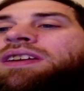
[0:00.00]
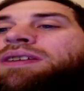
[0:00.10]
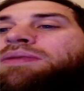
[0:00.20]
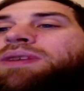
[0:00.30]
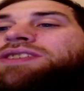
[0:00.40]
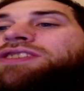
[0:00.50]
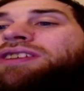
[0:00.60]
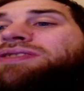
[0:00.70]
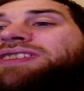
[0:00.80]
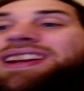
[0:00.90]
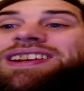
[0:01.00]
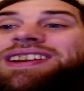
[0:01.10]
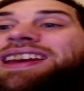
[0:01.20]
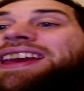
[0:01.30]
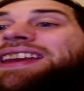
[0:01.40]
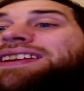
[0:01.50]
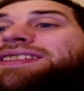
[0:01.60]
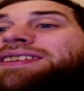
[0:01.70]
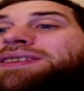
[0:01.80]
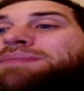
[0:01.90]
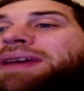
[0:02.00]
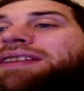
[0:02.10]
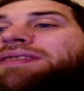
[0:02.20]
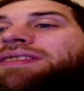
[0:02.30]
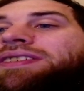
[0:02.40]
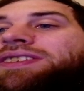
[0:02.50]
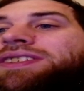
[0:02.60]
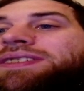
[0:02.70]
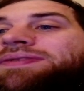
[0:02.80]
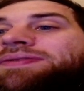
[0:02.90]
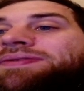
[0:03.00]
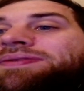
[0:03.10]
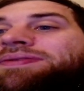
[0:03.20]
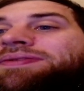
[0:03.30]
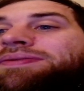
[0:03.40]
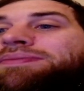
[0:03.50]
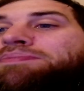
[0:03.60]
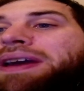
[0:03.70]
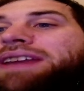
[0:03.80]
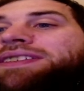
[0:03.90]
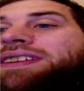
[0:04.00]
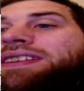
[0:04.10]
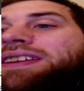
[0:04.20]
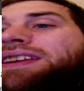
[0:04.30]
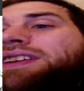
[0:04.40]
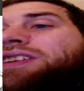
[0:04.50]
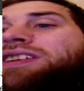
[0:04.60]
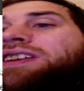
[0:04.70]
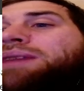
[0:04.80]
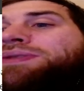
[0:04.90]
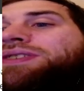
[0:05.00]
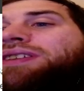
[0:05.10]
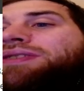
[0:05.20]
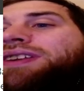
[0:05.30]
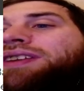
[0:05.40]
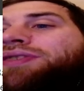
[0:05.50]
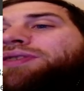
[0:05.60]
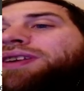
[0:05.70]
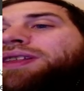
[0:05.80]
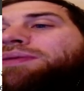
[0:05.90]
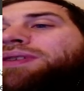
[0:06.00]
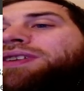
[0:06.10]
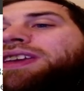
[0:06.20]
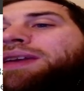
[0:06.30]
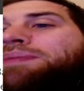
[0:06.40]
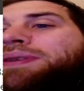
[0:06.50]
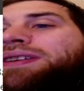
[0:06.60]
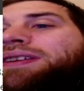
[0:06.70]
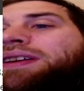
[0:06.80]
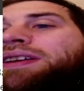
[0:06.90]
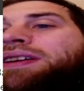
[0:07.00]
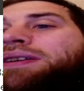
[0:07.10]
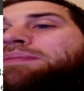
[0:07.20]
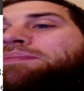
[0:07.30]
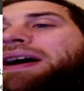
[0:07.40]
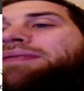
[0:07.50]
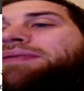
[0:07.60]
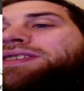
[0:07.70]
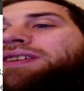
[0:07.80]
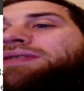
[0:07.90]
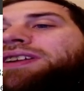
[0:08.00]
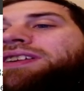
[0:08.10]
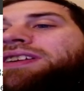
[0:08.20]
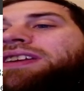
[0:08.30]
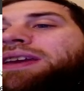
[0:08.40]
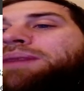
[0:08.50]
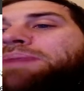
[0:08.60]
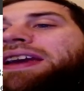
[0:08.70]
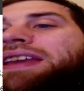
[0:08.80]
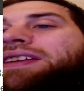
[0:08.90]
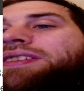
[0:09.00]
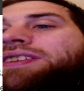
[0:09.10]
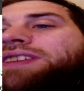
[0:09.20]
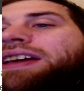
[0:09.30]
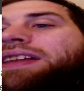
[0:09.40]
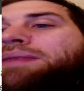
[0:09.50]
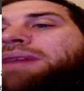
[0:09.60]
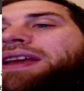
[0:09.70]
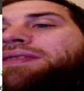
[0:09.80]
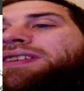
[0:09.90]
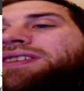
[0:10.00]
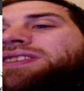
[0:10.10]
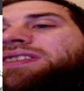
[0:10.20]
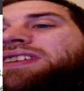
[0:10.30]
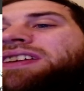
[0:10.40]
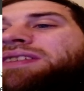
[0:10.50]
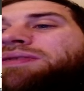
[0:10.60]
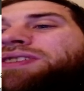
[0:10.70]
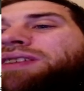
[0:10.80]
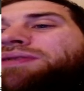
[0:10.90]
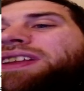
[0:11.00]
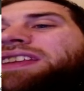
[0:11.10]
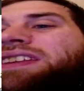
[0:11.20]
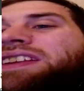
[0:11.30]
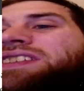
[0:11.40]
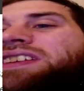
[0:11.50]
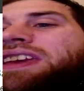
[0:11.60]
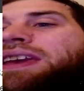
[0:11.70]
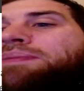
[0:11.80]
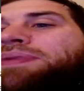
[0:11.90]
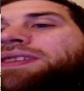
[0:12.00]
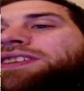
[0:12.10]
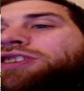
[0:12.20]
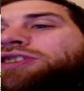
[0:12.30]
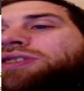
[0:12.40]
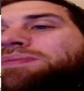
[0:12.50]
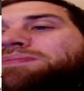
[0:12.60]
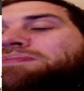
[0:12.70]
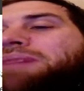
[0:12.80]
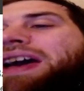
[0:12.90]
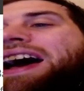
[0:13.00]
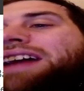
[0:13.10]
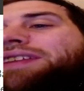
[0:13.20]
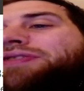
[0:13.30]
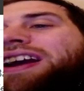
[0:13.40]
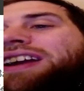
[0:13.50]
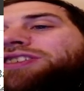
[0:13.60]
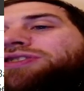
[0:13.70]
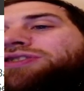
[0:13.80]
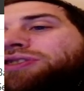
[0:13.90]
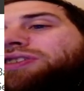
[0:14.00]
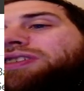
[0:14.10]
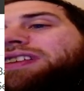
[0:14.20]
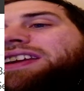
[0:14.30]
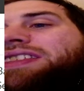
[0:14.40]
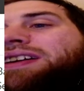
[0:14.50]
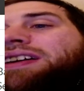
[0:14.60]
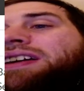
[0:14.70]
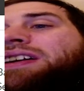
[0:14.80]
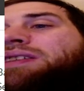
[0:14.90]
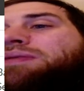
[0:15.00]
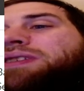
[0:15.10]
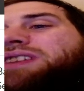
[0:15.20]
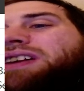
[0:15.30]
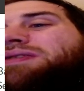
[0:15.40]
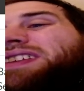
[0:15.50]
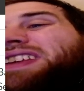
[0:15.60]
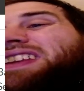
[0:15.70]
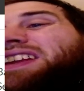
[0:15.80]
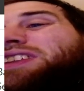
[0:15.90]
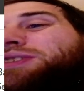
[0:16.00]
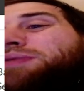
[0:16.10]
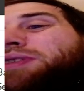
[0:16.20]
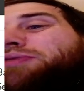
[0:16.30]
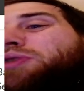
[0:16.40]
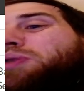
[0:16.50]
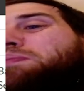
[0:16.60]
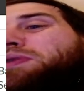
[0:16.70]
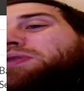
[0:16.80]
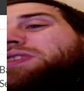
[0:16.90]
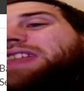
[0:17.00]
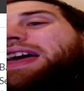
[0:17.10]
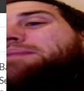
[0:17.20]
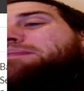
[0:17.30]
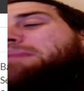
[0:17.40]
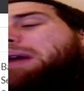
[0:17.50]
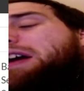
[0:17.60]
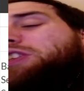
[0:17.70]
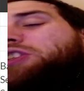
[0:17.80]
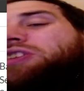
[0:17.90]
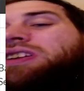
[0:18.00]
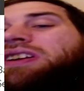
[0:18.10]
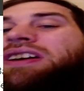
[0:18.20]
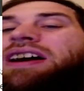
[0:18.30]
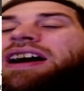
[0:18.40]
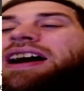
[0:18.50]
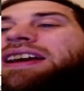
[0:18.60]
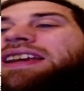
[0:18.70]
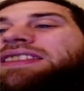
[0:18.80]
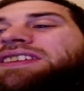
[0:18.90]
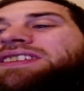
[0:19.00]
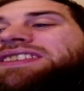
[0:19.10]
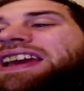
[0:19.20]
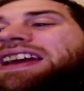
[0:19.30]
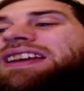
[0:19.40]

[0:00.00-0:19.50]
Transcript: We don't need any of these mana rocks. Basically, you can keep Soul Ring if you really want to keep it, but we don't need to keep any of these other mana rocks. We don't really need to keep this artifact tutor either. We don't really need Swiftfoot Boots that much in this deck.